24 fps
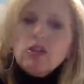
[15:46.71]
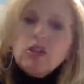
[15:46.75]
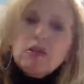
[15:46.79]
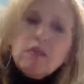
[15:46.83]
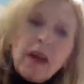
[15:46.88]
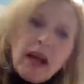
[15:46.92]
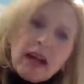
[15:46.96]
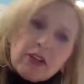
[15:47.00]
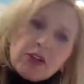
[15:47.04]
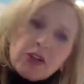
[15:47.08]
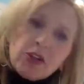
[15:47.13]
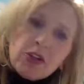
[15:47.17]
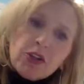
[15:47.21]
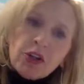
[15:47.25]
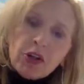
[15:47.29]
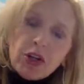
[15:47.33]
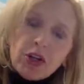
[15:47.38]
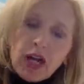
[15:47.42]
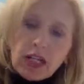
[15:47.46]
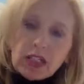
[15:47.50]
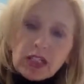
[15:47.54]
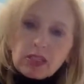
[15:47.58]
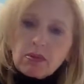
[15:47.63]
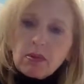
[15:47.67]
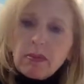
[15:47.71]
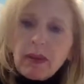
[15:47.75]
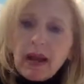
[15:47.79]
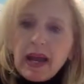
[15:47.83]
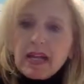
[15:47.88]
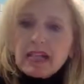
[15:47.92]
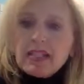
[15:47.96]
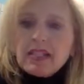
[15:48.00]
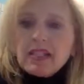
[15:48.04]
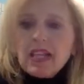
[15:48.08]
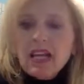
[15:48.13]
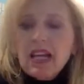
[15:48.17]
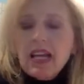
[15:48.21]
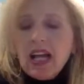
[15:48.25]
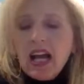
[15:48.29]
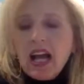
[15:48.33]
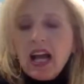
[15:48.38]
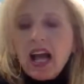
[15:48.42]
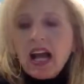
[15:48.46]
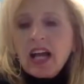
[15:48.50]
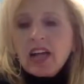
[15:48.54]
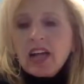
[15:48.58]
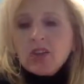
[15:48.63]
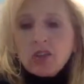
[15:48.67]
Look back through your customer base
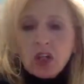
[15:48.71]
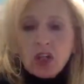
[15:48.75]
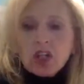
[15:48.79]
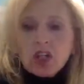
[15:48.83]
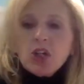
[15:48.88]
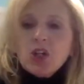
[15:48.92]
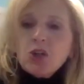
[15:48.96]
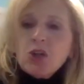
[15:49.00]
and look